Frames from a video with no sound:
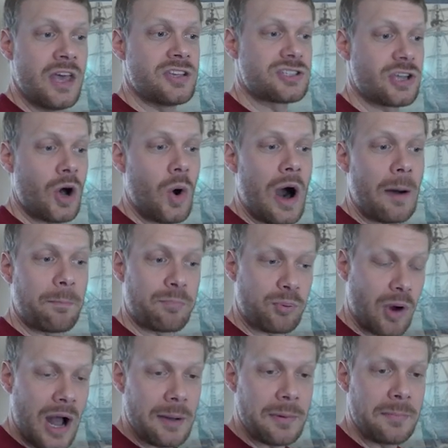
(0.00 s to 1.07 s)
so I'll
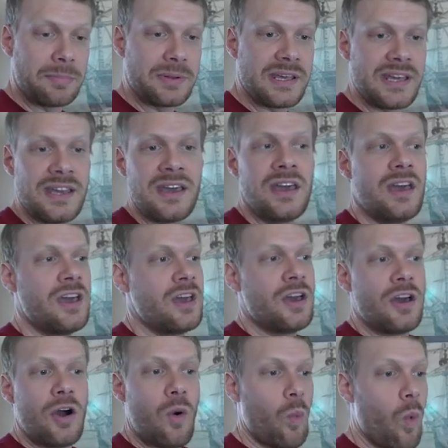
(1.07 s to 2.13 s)
probably
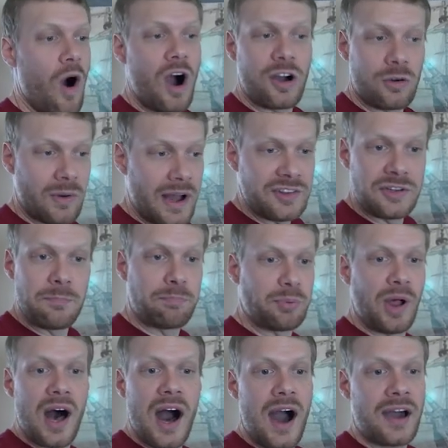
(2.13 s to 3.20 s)
walk around the
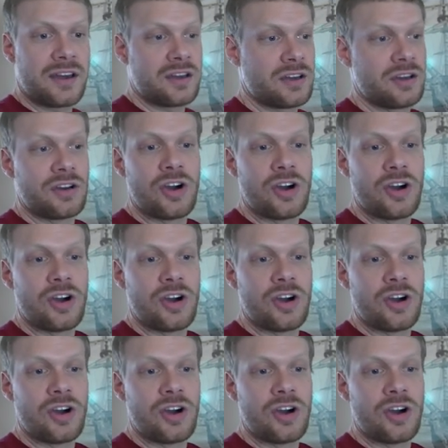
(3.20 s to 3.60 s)
block,